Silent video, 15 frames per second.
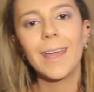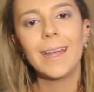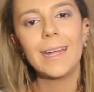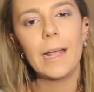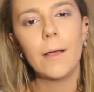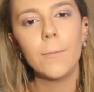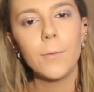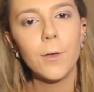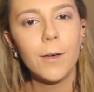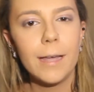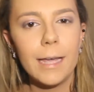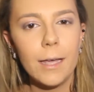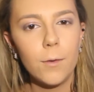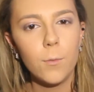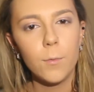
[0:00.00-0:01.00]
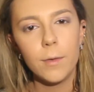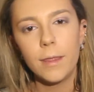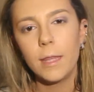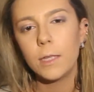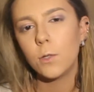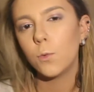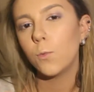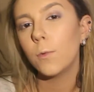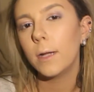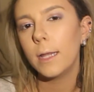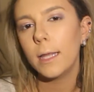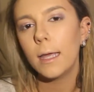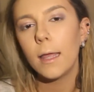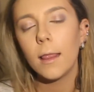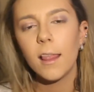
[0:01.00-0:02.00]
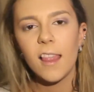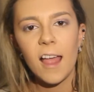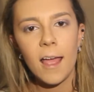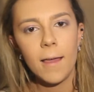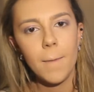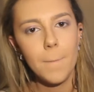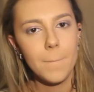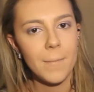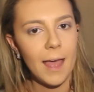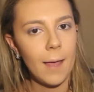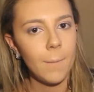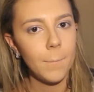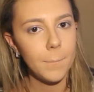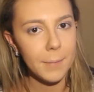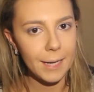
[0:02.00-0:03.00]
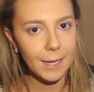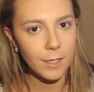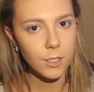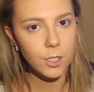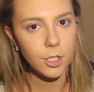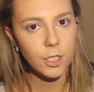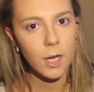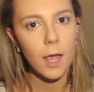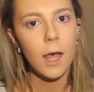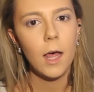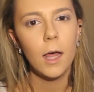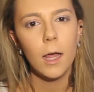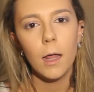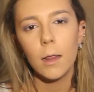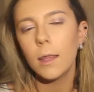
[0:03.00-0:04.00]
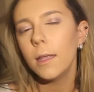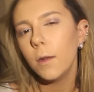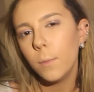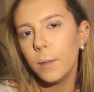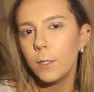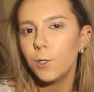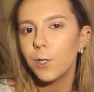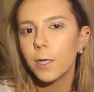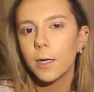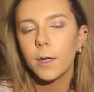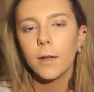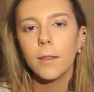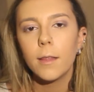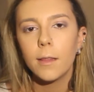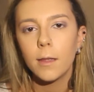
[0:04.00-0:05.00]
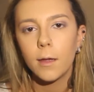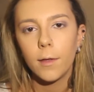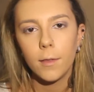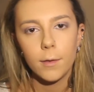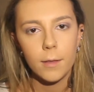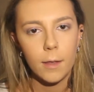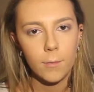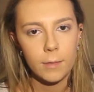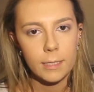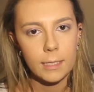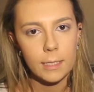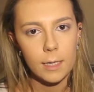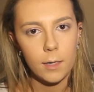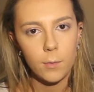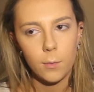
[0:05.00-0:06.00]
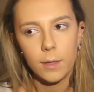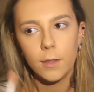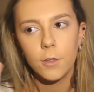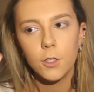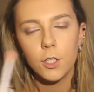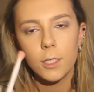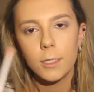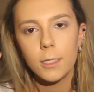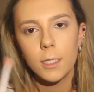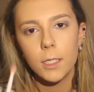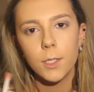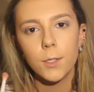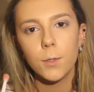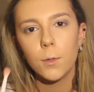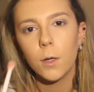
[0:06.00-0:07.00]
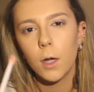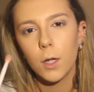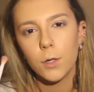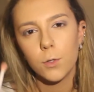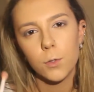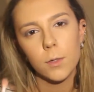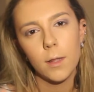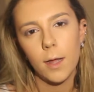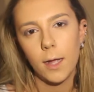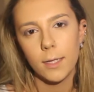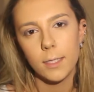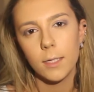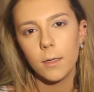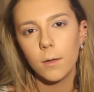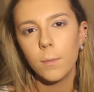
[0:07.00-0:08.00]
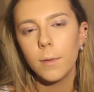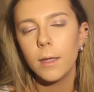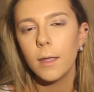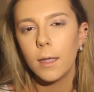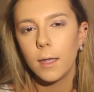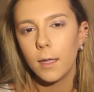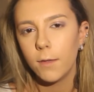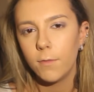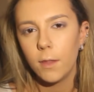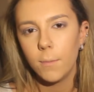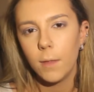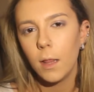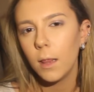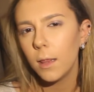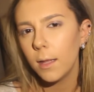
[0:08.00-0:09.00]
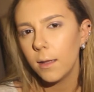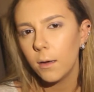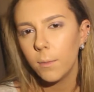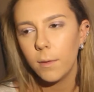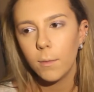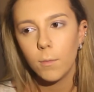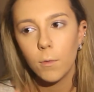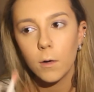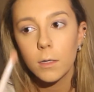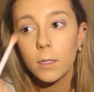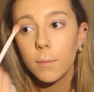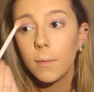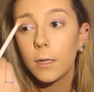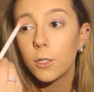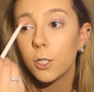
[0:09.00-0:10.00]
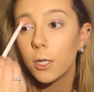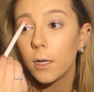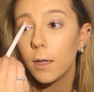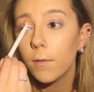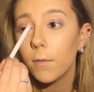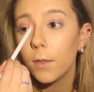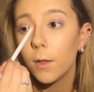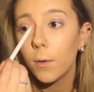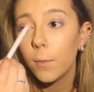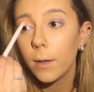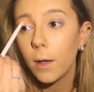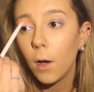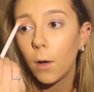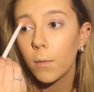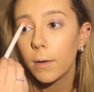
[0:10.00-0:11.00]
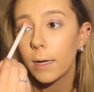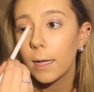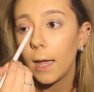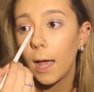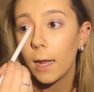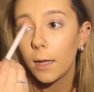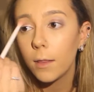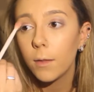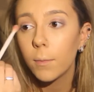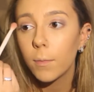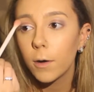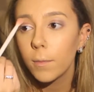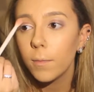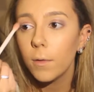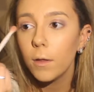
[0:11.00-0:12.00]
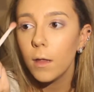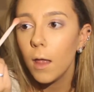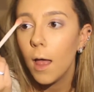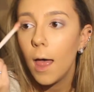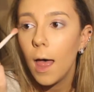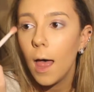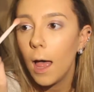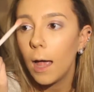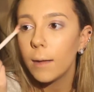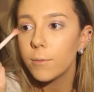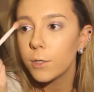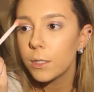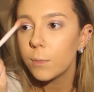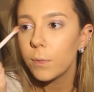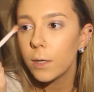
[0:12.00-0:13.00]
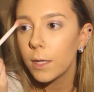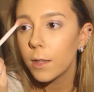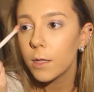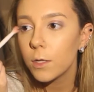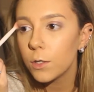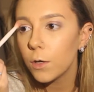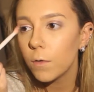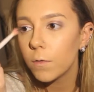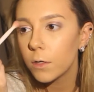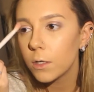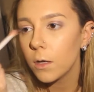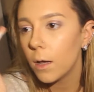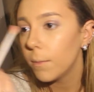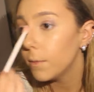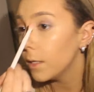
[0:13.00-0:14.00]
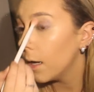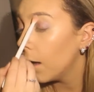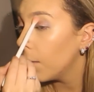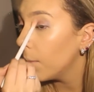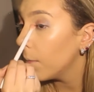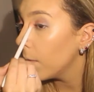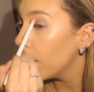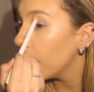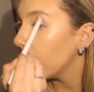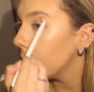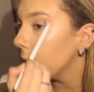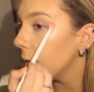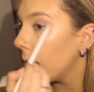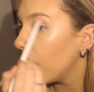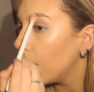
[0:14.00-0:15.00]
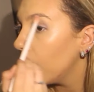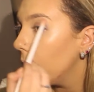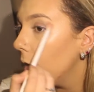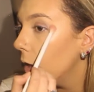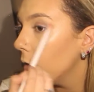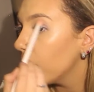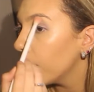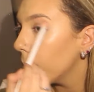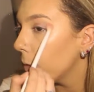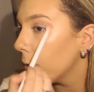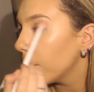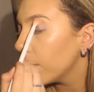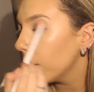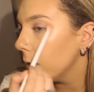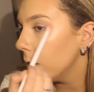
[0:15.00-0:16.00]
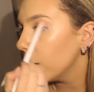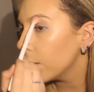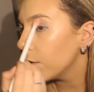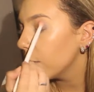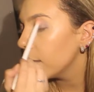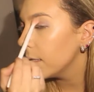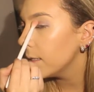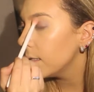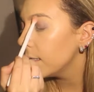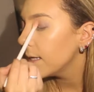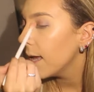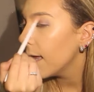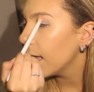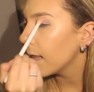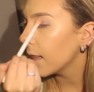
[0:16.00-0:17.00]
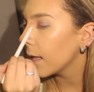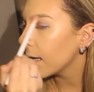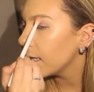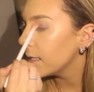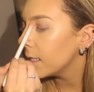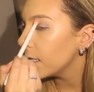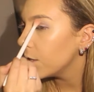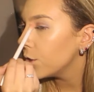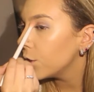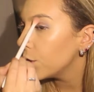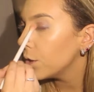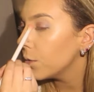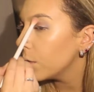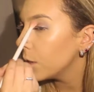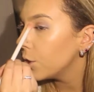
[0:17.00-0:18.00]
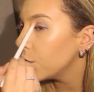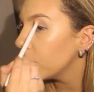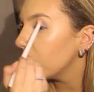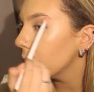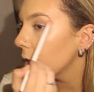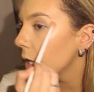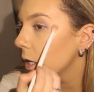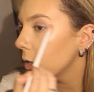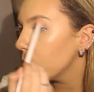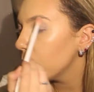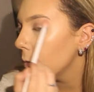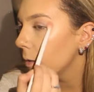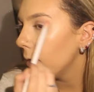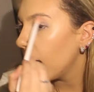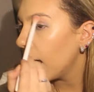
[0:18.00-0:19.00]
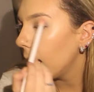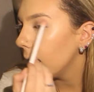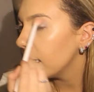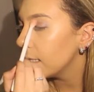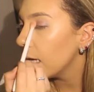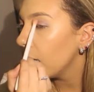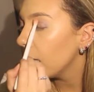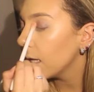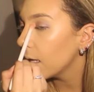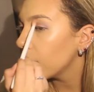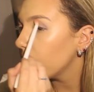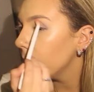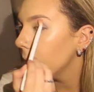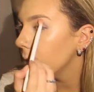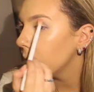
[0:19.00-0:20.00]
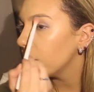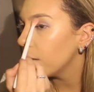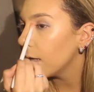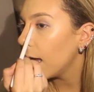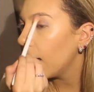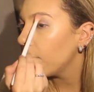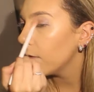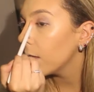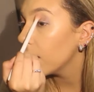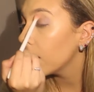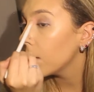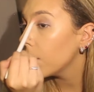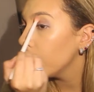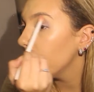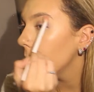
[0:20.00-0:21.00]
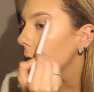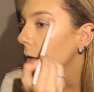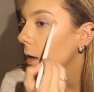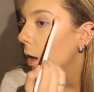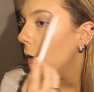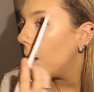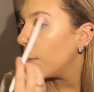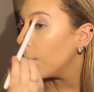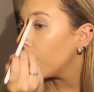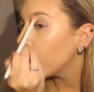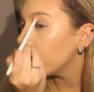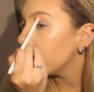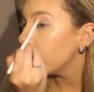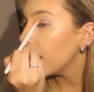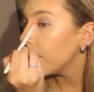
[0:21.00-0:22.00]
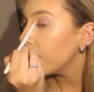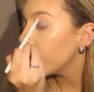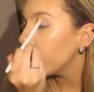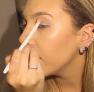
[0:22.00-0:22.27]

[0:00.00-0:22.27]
Now I'm going in with this really light matte beige, a little bit darker than the color that we set it with, just to contour the eyes a little bit and give them a little bit more dimension. Even though we already added the purple, I'm just putting this over top to help blend out the purple in the crease, and like I said, to just contour the eyes a little bit so they have a little bit more depth.